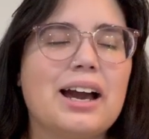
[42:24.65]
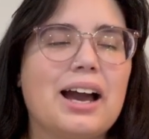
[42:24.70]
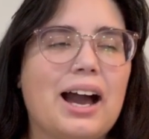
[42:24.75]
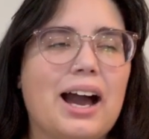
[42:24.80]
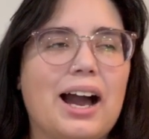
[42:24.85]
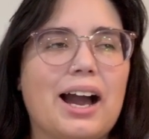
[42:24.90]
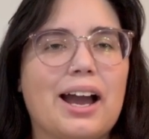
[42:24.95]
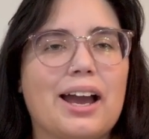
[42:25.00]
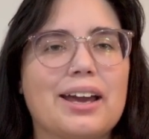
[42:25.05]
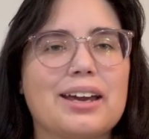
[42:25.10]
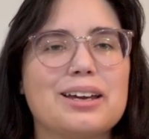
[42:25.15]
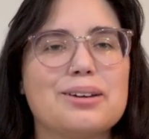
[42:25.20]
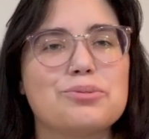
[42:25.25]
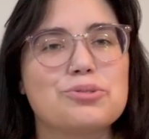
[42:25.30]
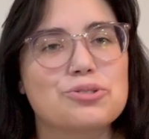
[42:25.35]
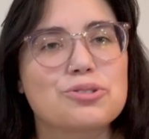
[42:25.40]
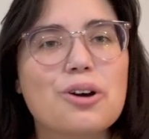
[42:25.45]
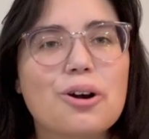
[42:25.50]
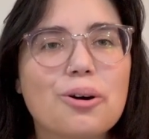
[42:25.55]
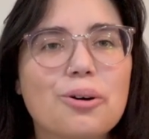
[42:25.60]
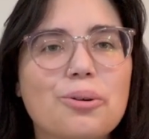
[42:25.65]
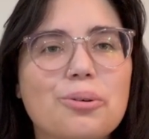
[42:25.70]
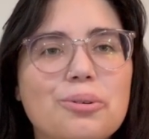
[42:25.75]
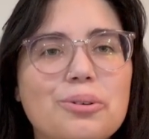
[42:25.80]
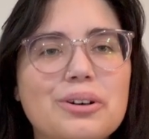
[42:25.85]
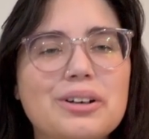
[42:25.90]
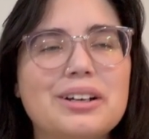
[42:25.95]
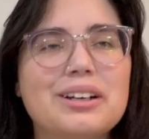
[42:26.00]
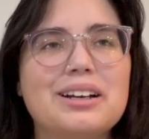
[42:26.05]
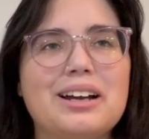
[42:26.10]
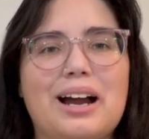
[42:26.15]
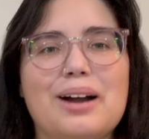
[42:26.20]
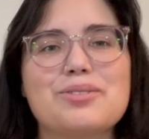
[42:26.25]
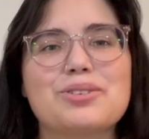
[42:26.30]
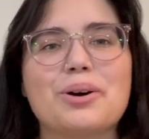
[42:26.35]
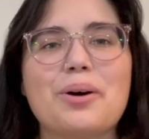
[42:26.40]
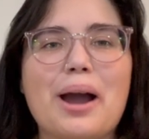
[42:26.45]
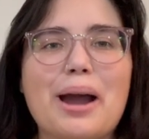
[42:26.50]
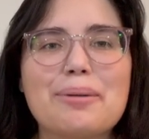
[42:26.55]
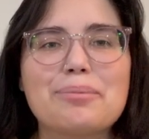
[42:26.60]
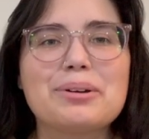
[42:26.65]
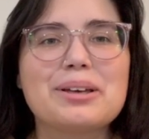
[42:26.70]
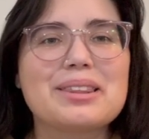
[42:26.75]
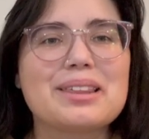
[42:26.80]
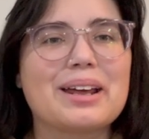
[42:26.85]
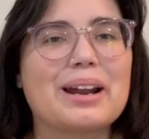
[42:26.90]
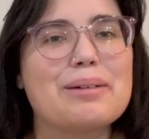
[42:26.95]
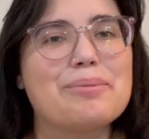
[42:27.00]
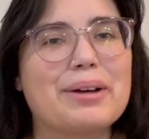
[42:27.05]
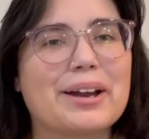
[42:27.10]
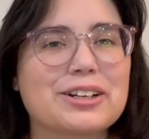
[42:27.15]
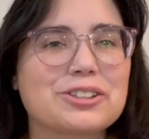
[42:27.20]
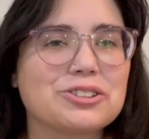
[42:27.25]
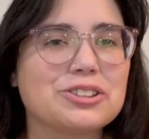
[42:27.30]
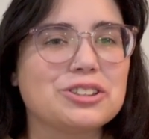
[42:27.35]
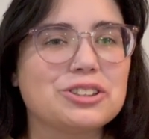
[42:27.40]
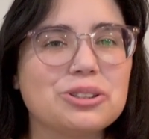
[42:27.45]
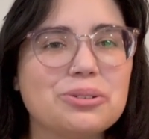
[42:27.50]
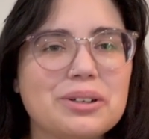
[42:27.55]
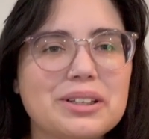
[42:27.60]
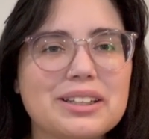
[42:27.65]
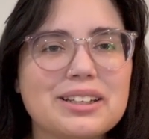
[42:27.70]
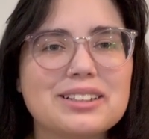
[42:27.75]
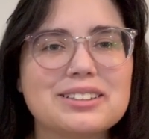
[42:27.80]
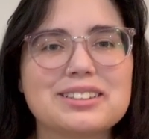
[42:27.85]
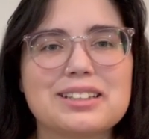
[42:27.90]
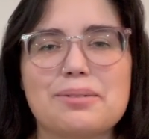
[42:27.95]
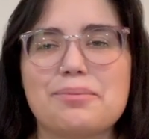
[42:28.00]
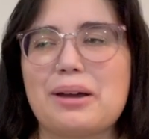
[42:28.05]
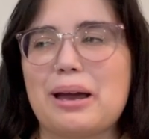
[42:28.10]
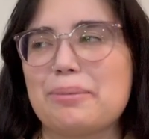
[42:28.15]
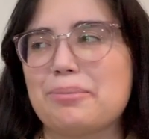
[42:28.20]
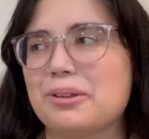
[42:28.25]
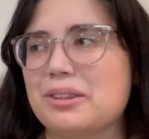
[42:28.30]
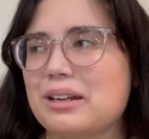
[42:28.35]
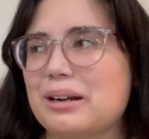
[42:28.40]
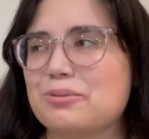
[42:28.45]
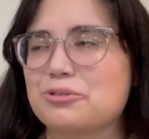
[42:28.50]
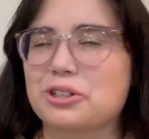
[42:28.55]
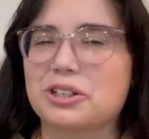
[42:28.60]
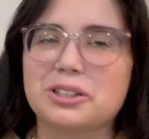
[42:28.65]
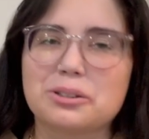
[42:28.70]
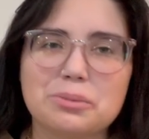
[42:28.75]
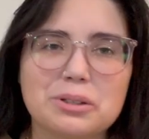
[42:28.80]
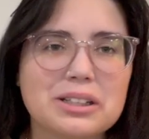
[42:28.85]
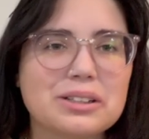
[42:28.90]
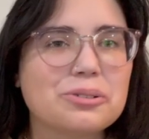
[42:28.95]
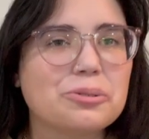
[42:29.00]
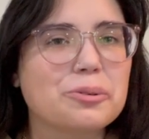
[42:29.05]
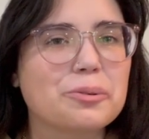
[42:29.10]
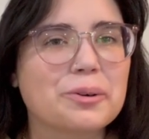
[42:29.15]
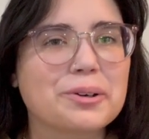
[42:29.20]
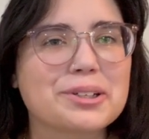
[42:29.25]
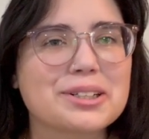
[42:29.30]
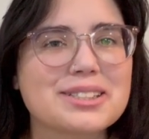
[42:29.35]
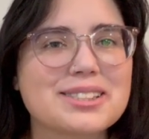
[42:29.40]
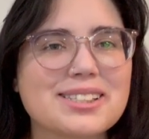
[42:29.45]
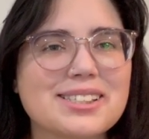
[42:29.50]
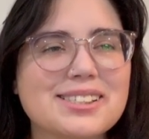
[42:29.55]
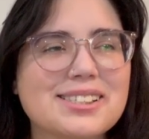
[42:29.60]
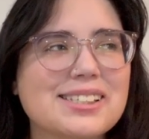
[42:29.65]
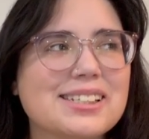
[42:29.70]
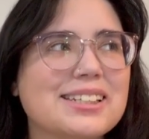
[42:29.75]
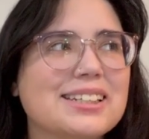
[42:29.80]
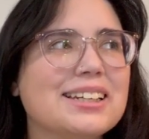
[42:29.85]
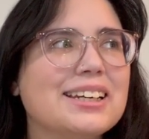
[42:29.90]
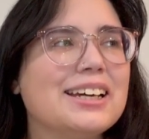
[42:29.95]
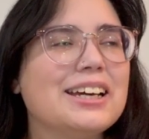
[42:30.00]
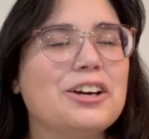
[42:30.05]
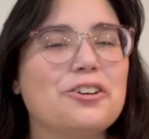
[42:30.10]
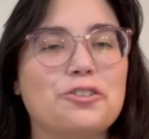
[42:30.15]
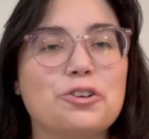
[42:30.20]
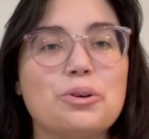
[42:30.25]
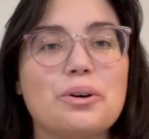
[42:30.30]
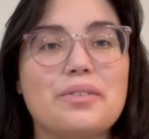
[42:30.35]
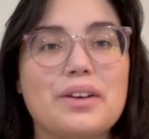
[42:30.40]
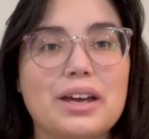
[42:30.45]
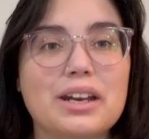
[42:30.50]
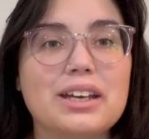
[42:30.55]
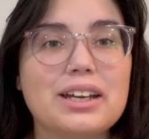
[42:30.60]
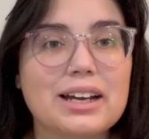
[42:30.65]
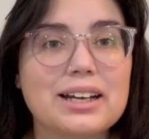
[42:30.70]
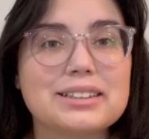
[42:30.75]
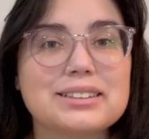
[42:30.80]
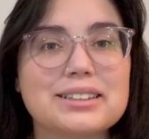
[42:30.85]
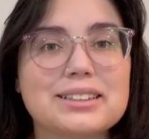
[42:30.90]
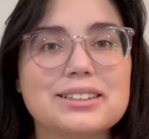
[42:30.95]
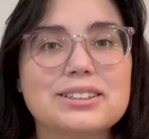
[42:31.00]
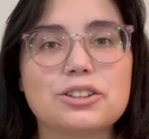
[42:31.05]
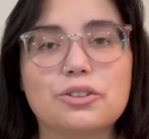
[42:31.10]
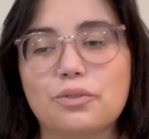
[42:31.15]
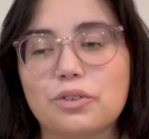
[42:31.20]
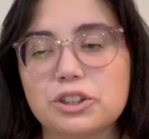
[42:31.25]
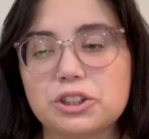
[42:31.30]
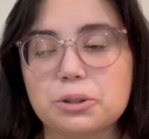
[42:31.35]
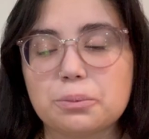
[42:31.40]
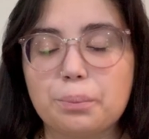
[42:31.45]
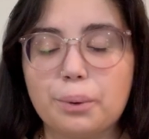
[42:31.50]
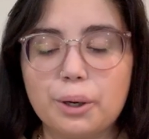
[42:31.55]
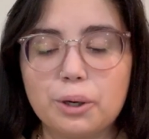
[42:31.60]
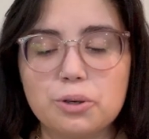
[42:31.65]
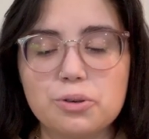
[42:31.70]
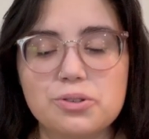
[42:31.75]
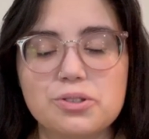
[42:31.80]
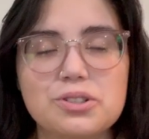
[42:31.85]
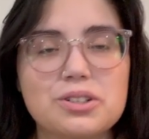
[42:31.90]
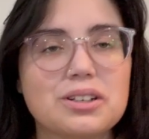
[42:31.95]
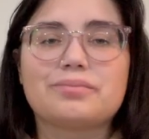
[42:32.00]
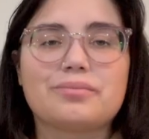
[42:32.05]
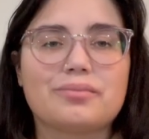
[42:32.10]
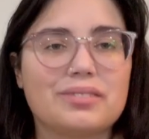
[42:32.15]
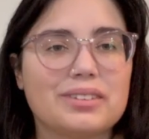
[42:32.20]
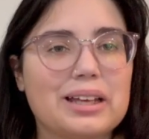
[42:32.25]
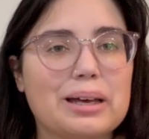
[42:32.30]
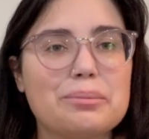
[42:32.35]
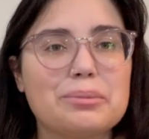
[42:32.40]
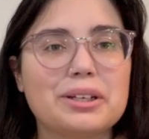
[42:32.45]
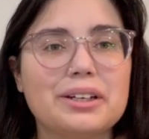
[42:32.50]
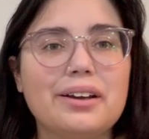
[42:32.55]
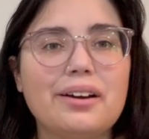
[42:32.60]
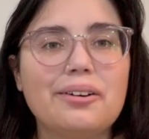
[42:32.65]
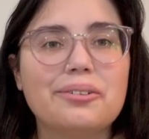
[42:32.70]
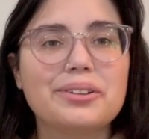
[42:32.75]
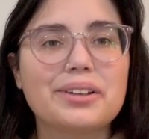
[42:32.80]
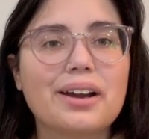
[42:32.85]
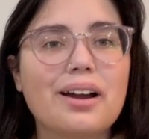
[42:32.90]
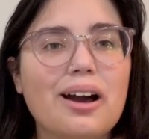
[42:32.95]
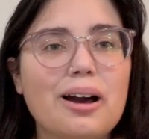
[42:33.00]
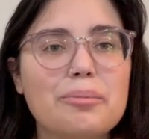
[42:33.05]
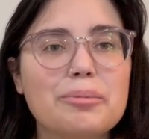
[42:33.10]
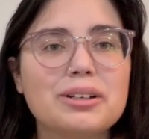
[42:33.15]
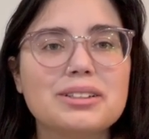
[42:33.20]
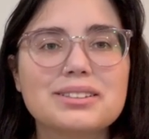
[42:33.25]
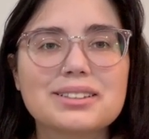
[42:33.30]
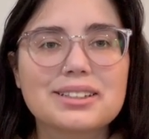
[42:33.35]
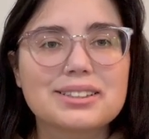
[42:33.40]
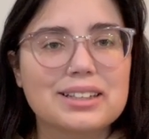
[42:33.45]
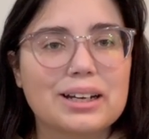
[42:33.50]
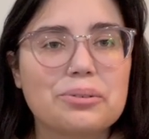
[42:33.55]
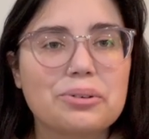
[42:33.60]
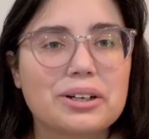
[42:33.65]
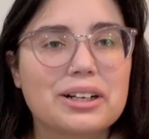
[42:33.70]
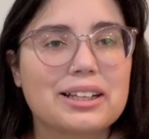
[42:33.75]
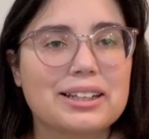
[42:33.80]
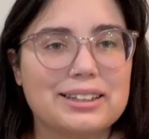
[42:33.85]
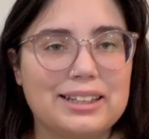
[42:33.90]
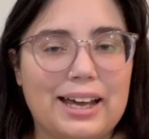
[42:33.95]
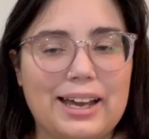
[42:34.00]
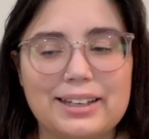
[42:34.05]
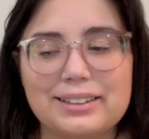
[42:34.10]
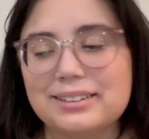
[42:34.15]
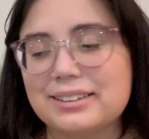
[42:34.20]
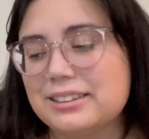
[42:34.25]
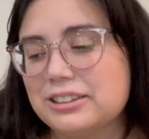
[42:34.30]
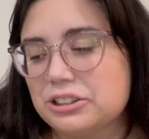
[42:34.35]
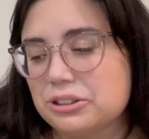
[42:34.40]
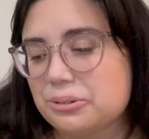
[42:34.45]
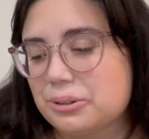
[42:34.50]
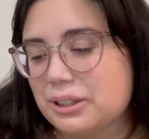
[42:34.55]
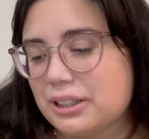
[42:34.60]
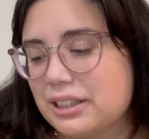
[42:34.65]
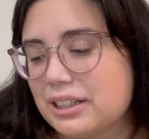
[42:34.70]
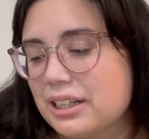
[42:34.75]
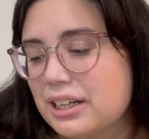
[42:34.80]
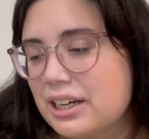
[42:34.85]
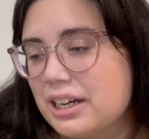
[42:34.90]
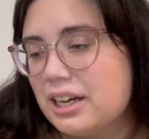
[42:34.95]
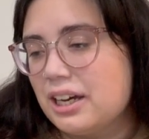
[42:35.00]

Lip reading: I'm so happy that I'm actually doing this. I'm happy that I'm trying to be a little bit more consistent. If you have any ideas of what to post, let me know in the comments because I would gladly do it.